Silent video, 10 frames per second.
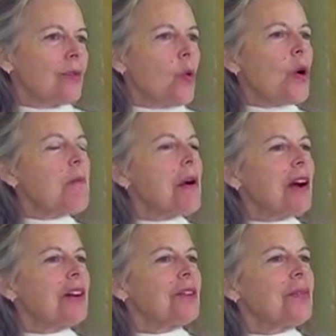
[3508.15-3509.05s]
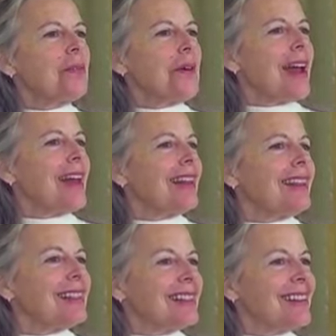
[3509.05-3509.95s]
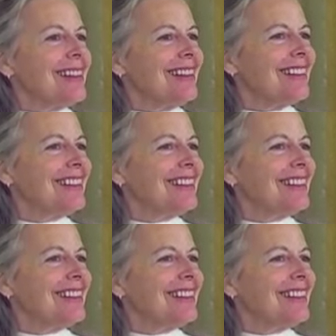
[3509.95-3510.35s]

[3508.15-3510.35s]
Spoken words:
warm-hearted friends.